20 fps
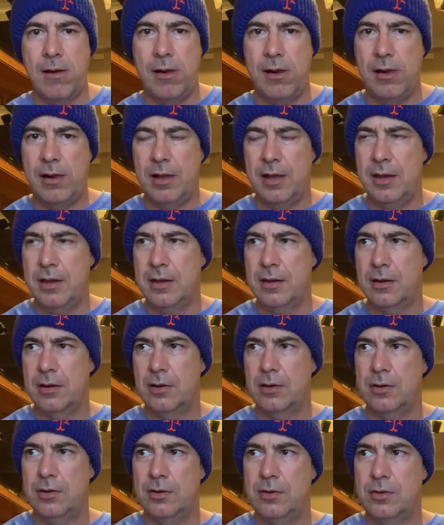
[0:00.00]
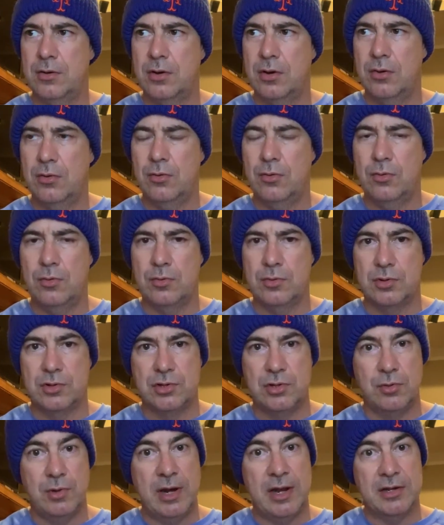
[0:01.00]
and you go
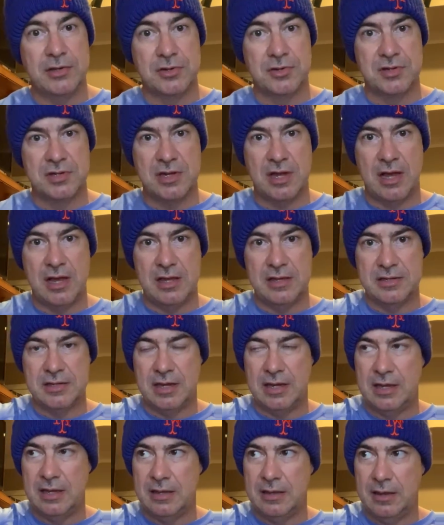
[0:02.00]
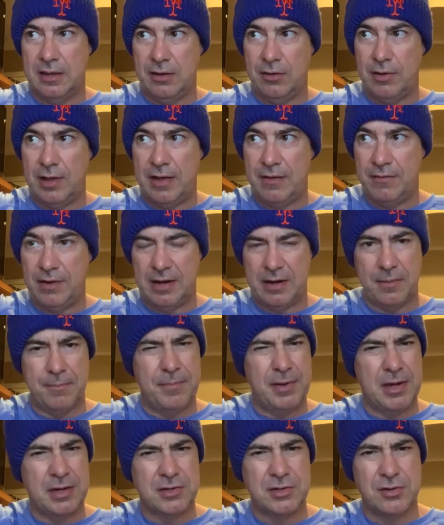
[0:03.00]
to an exercise and they'll have like a
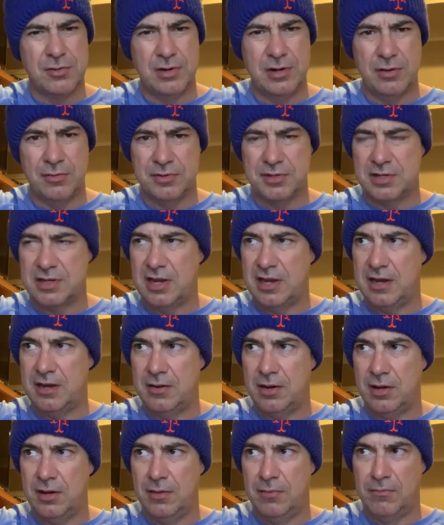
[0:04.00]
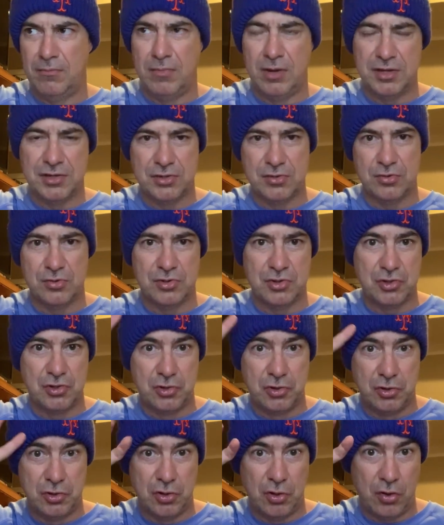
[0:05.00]
picture and they'll say uh, muscles
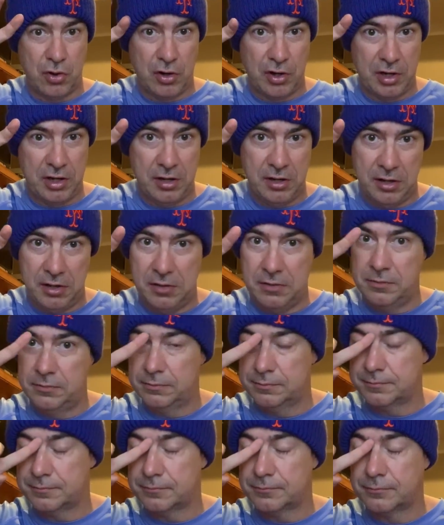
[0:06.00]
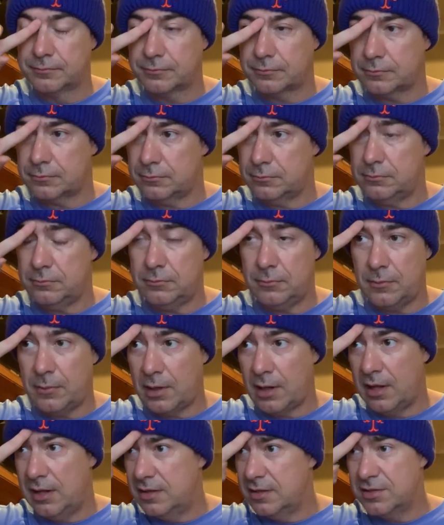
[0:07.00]
targeted
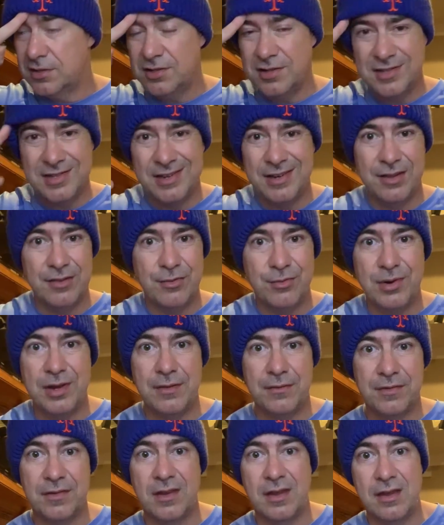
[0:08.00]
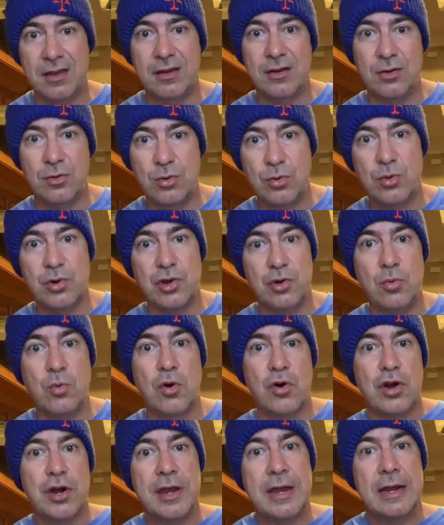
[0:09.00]
it's just another way of saying, who are you
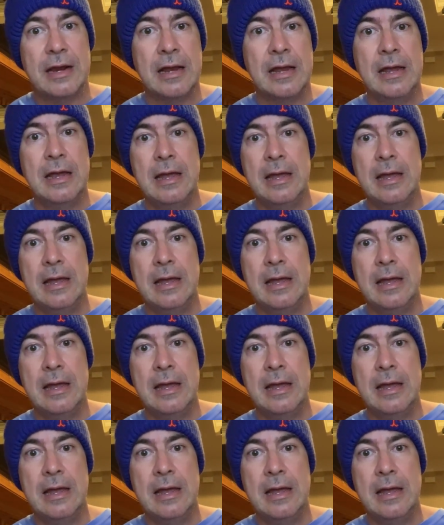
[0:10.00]
working?